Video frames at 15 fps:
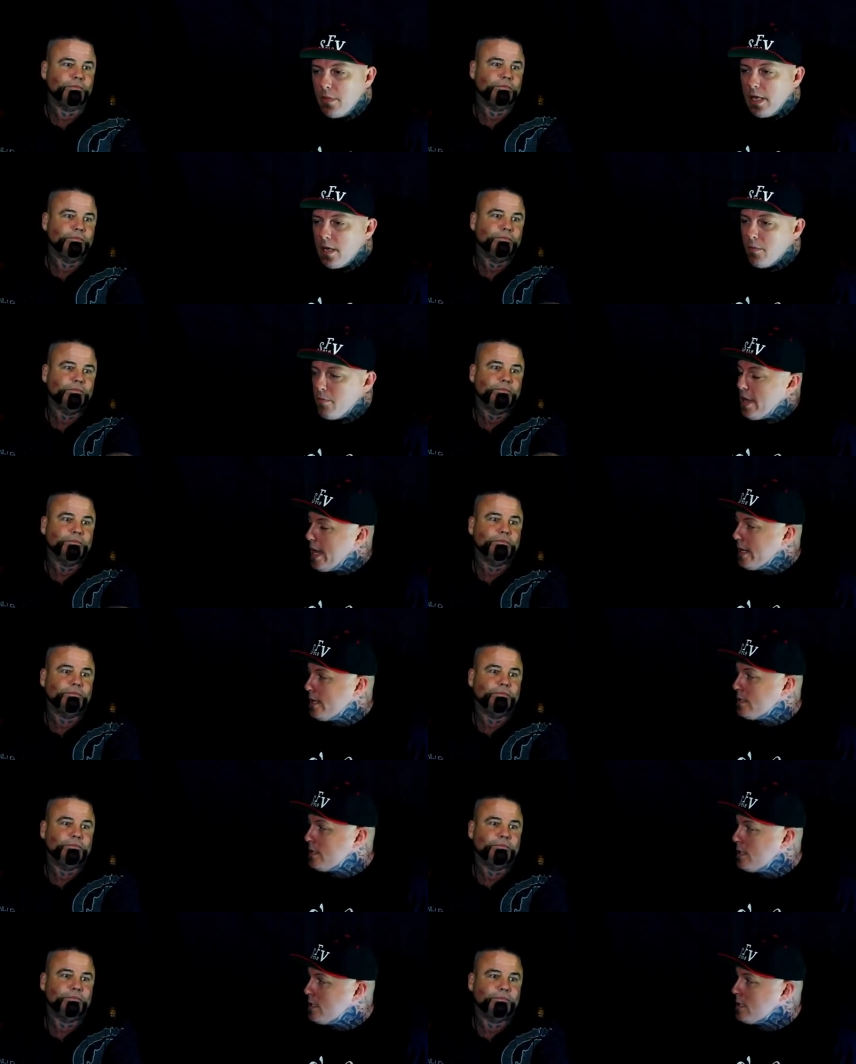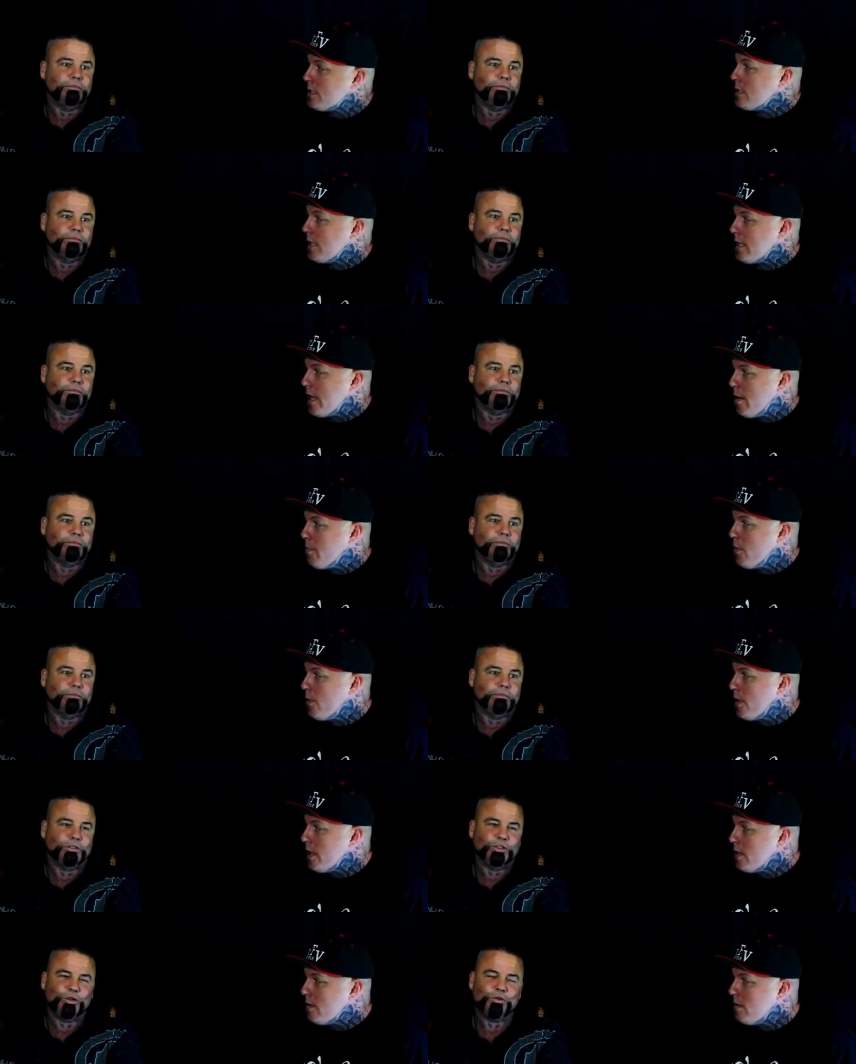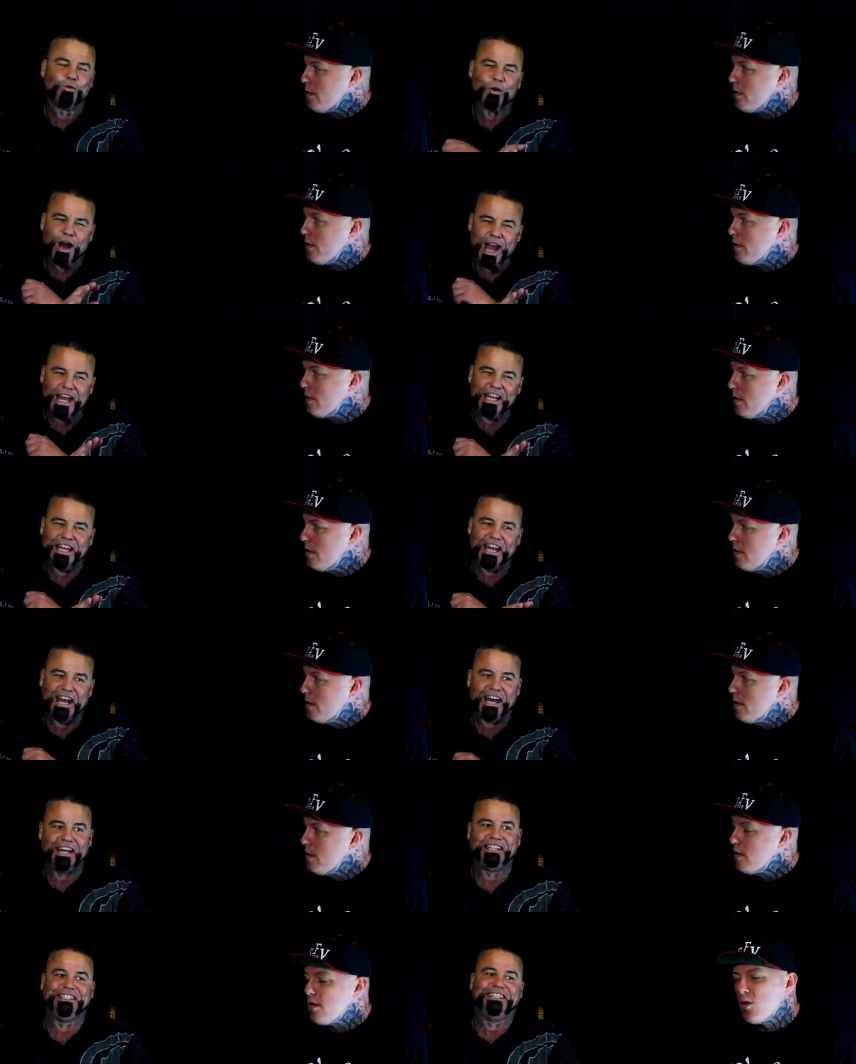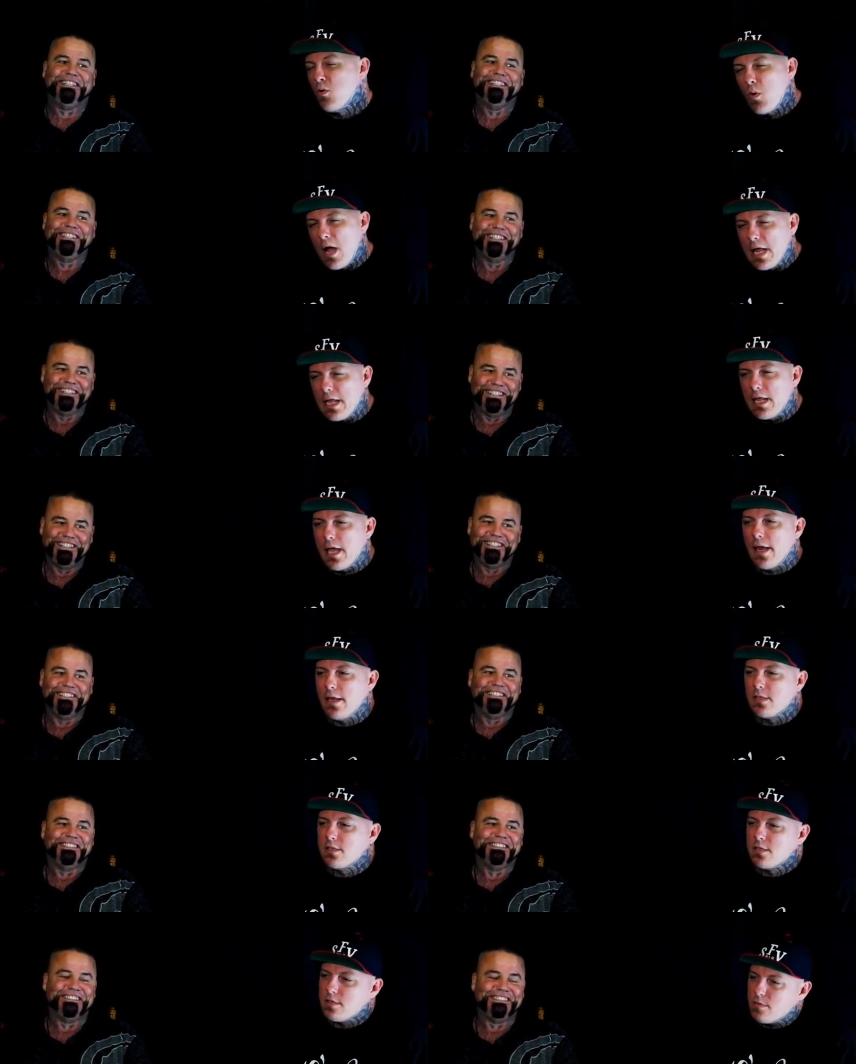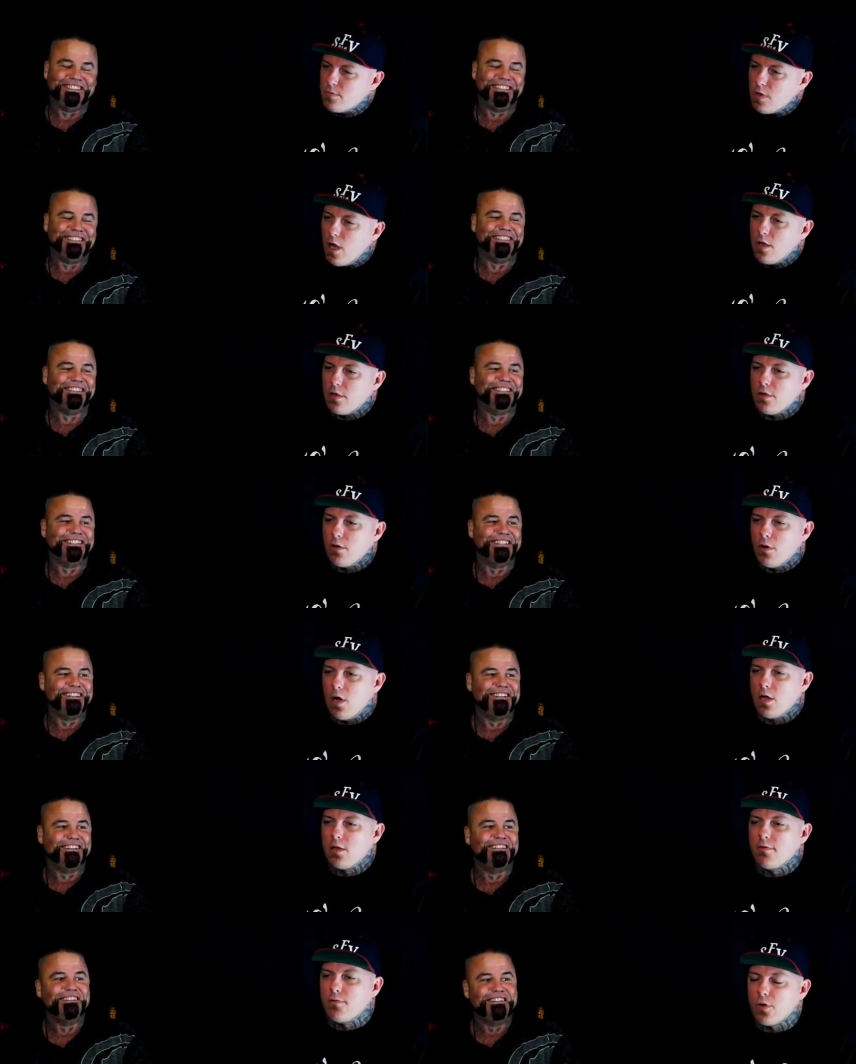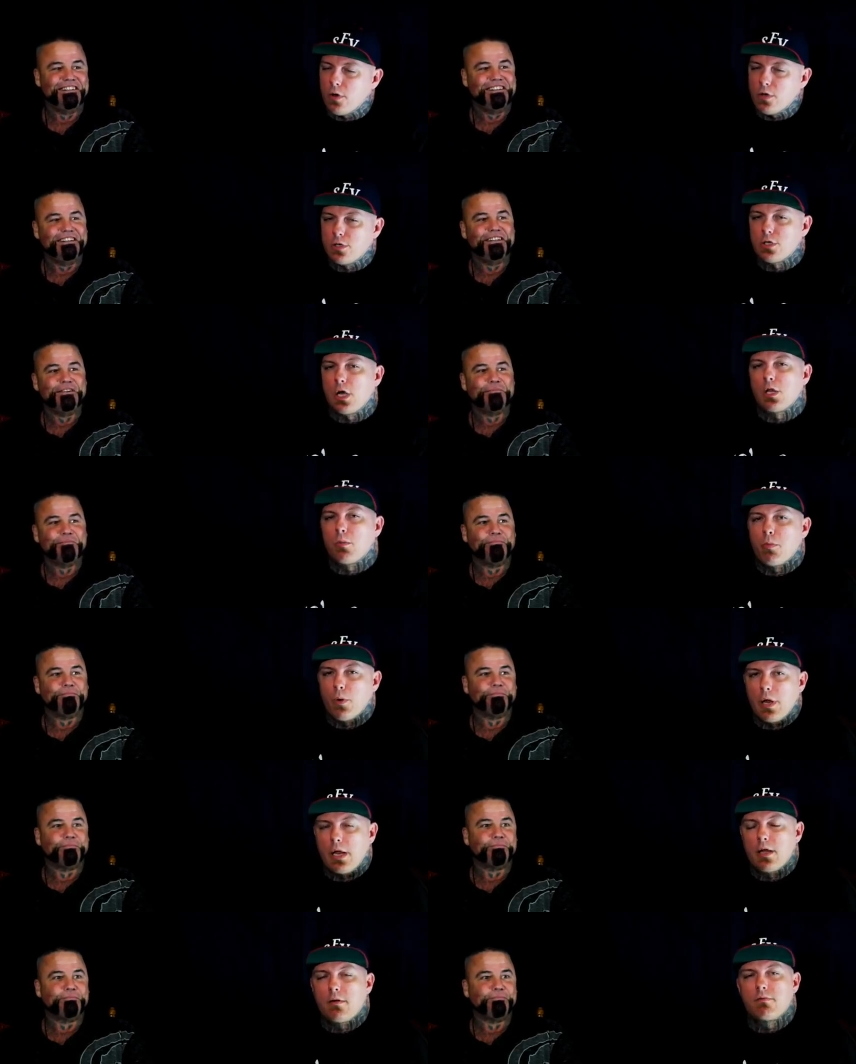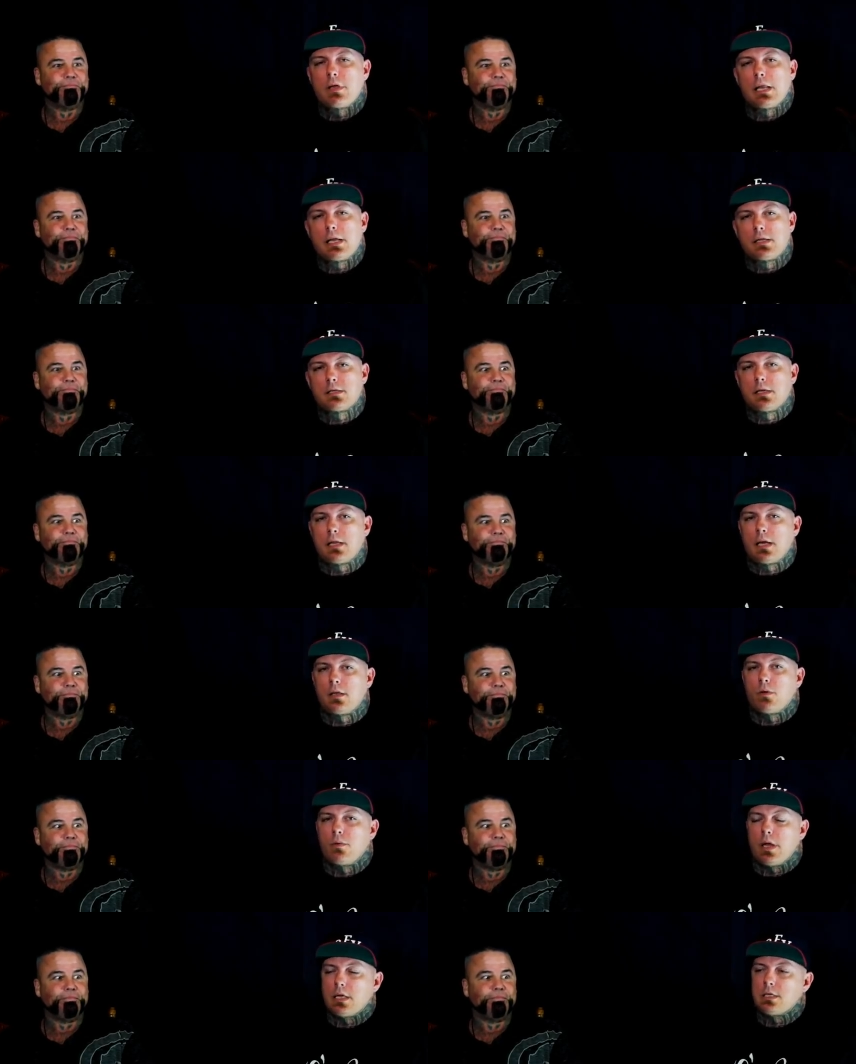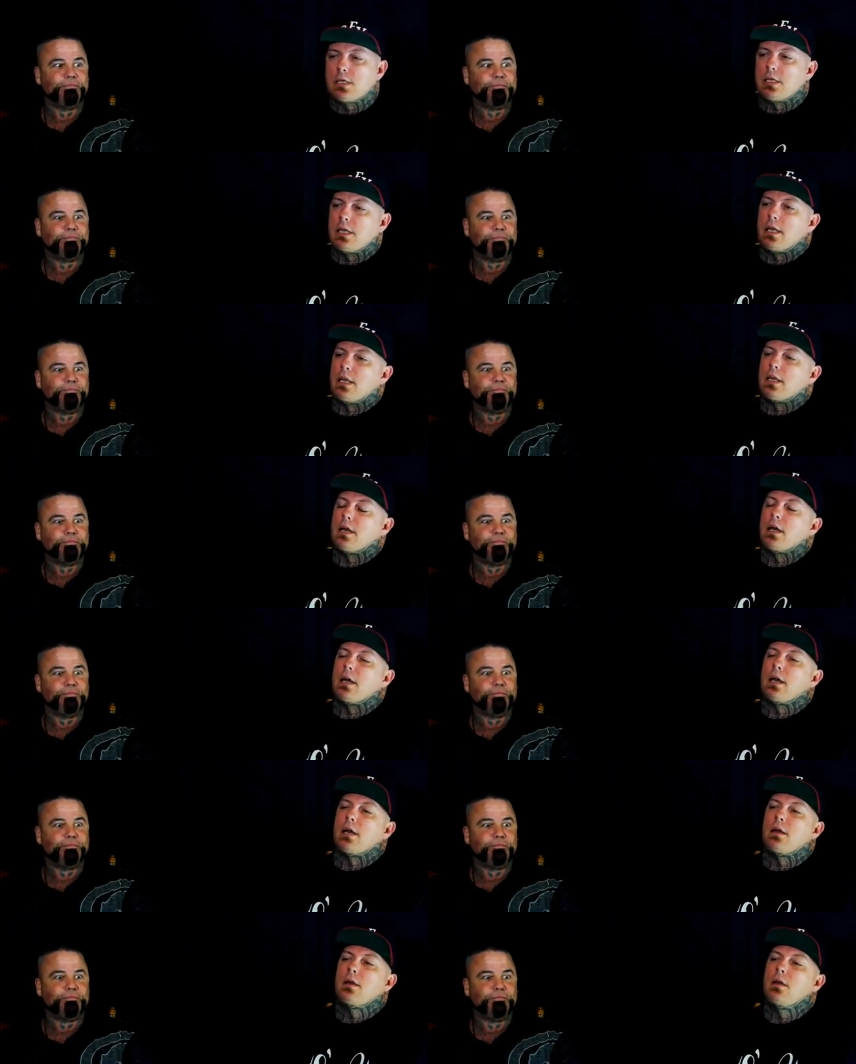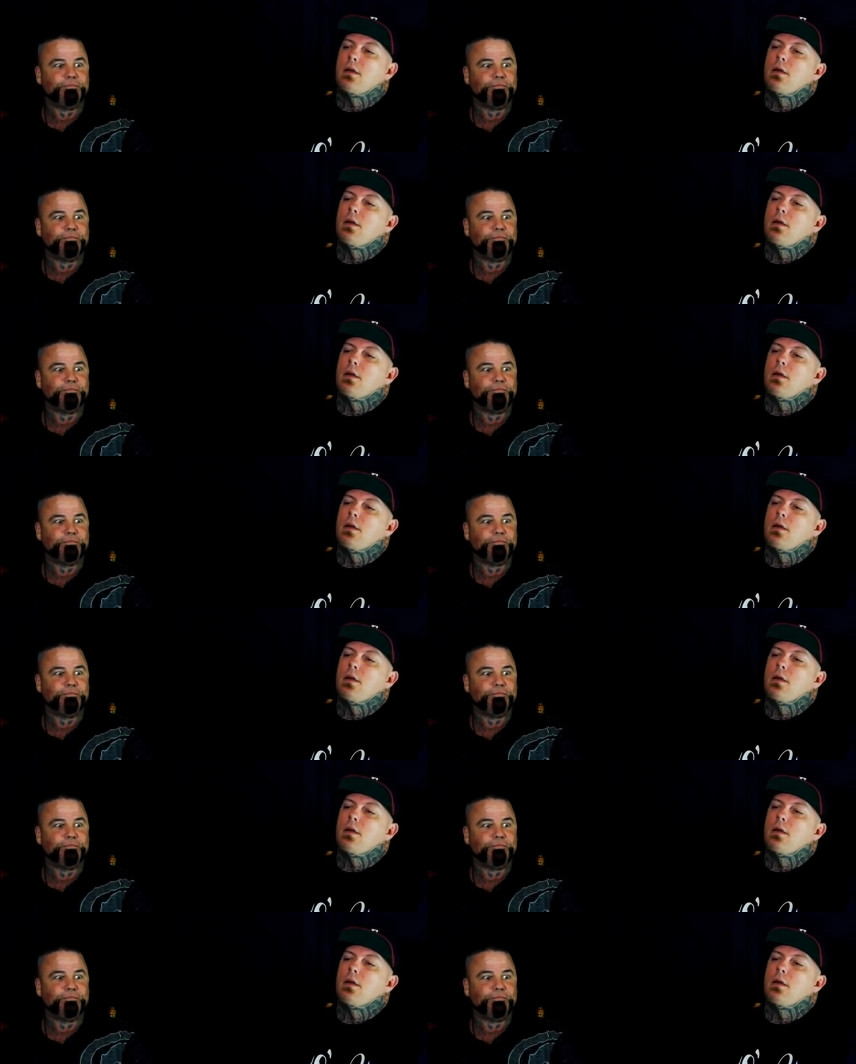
Speaker 1: making bad decisions at that point
Speaker 2: quite mm. yet. Quite
Speaker 1: yet. It's on, you know, on the verge, on the brink of getting to that direction. And, uh,